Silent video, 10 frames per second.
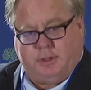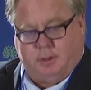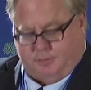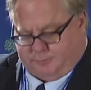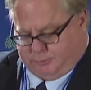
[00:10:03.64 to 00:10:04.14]

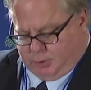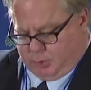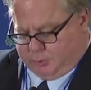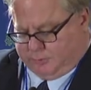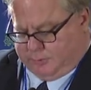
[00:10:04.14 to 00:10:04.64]
of
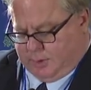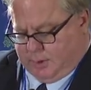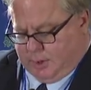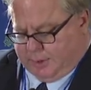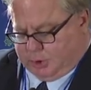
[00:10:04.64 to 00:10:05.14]
drones
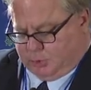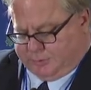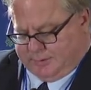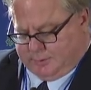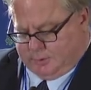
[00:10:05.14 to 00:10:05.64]

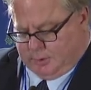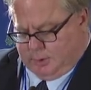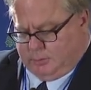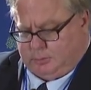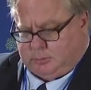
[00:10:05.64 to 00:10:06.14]
used in
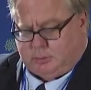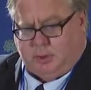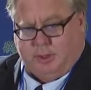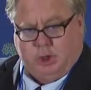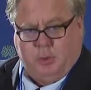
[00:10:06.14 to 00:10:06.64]

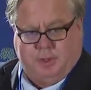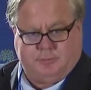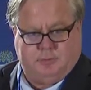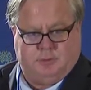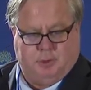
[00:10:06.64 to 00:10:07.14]

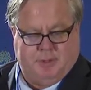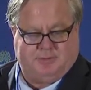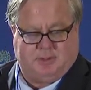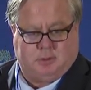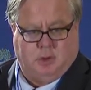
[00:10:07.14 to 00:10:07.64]
U.S.
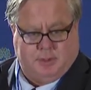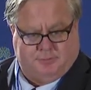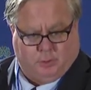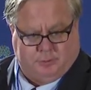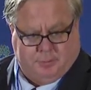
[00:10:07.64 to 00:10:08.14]
domestic law
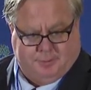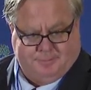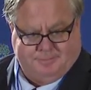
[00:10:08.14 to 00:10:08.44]
enforcement.